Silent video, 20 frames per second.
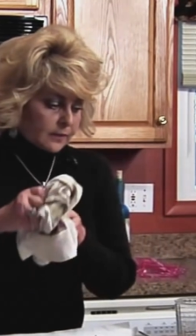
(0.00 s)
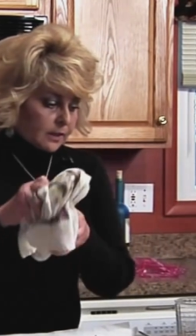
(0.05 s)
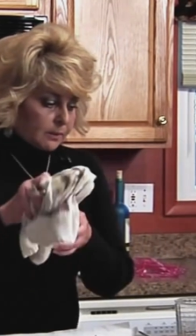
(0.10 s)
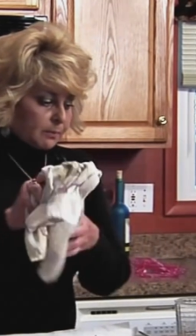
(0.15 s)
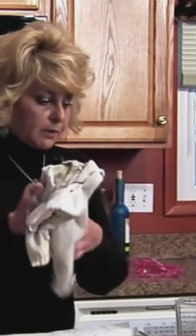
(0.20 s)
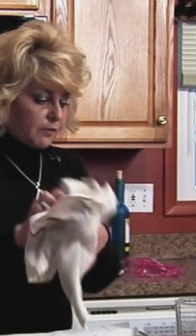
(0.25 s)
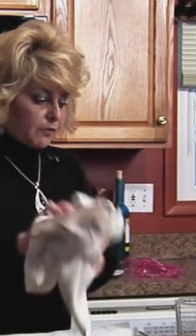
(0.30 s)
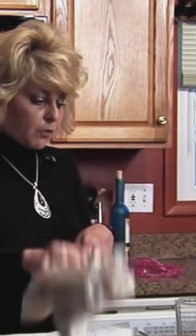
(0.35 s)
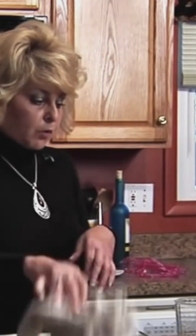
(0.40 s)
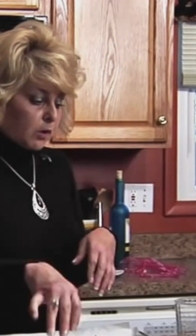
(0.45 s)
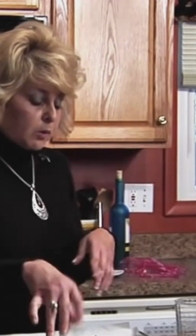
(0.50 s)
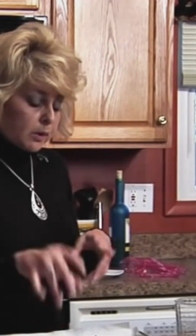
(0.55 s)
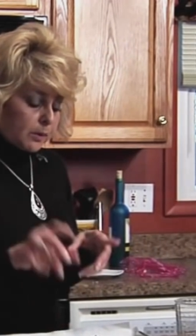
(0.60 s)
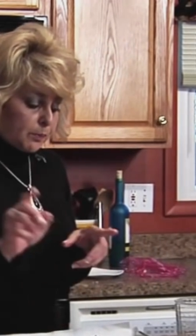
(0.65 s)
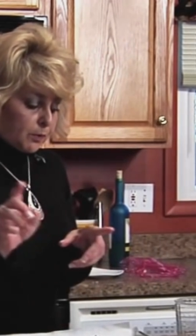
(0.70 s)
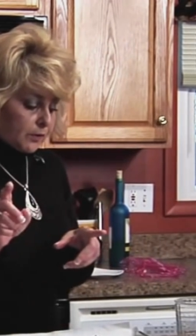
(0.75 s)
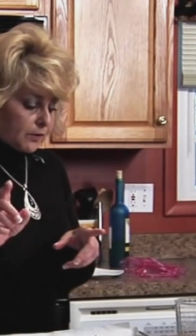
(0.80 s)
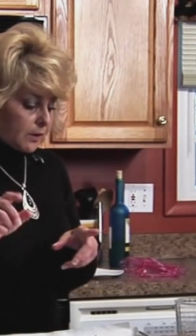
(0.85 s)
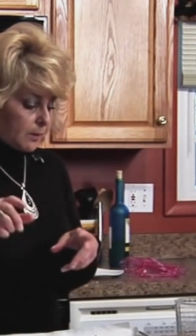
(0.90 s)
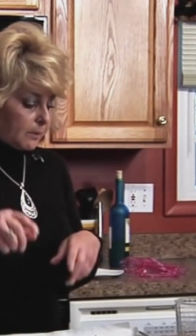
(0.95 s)
before we
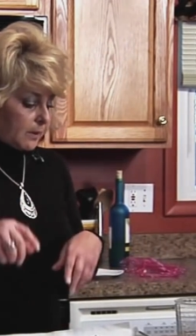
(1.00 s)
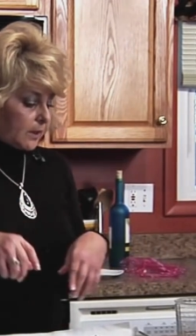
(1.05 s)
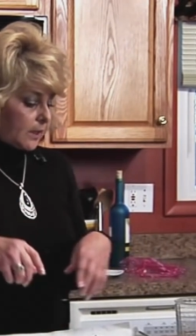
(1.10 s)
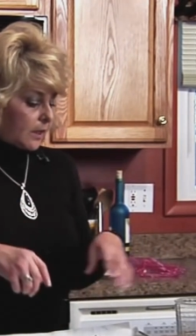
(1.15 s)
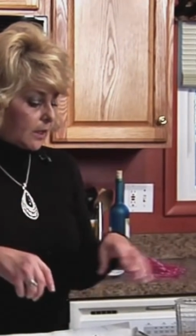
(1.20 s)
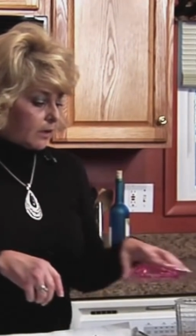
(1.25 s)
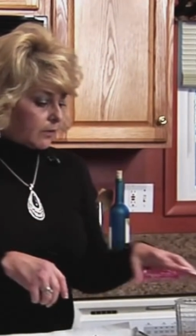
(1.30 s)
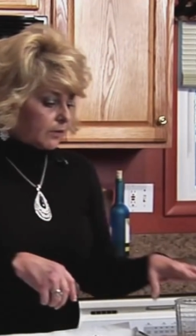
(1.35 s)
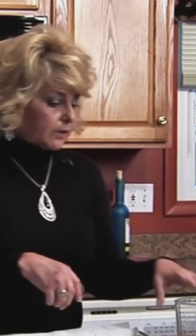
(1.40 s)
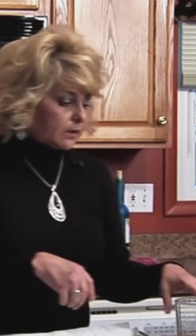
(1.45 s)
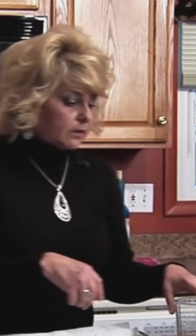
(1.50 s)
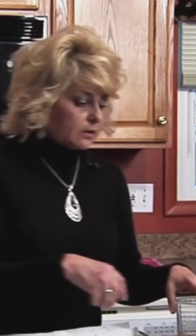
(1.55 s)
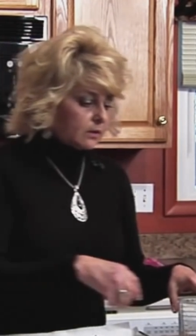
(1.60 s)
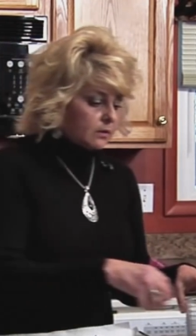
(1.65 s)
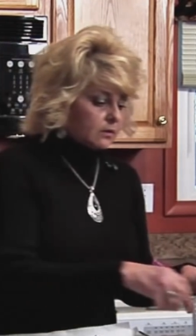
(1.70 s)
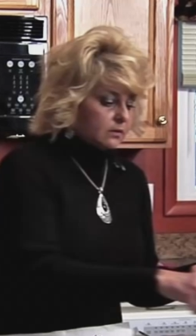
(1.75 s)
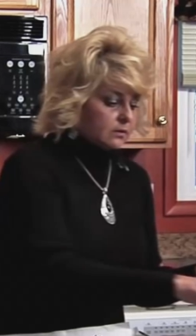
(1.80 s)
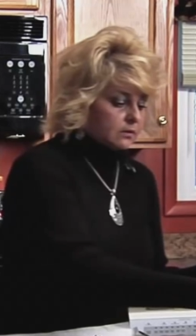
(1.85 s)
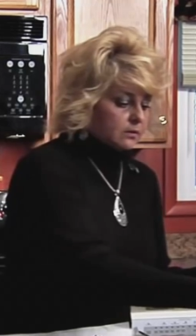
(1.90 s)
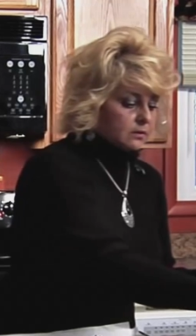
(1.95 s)
put them in the oven,
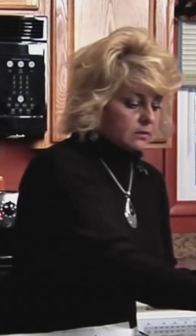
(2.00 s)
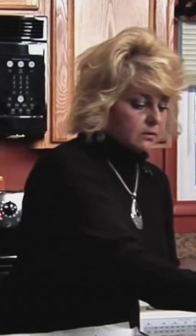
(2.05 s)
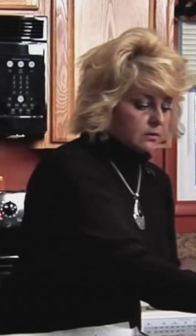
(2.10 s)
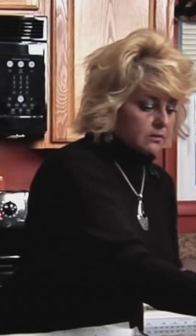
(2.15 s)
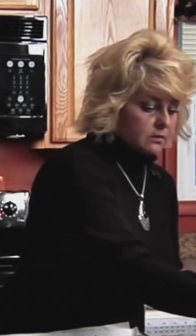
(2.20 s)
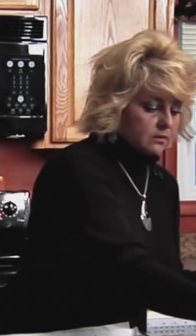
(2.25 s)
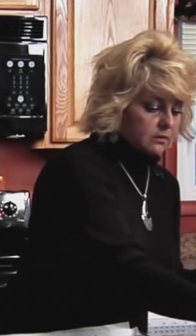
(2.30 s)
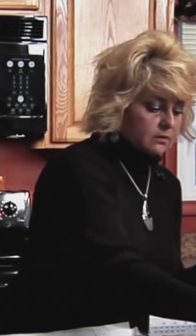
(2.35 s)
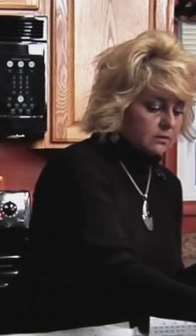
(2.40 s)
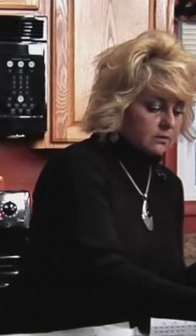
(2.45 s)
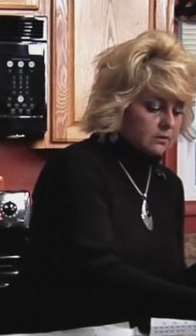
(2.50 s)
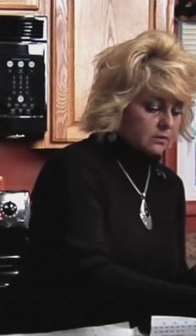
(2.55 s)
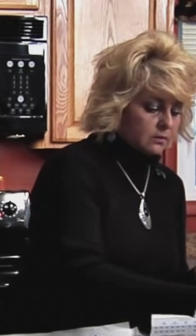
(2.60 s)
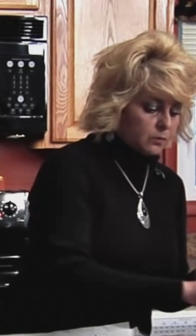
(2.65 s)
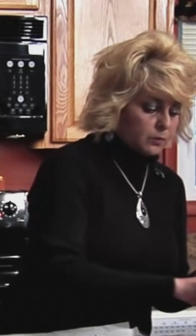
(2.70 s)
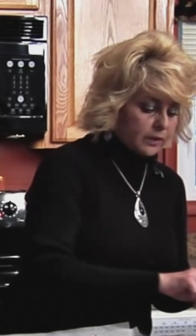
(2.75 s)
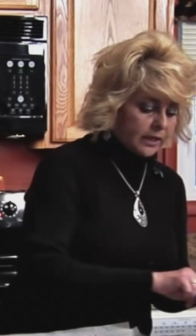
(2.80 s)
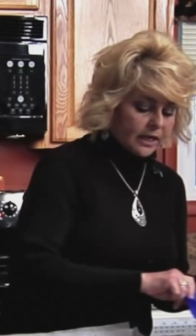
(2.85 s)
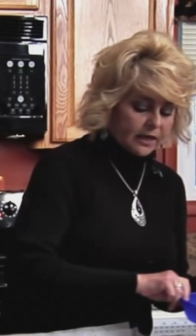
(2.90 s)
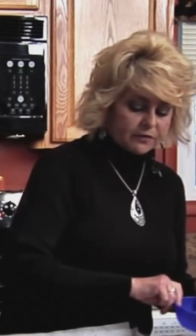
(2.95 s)

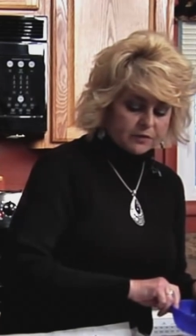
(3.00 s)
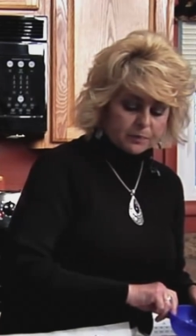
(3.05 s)
we have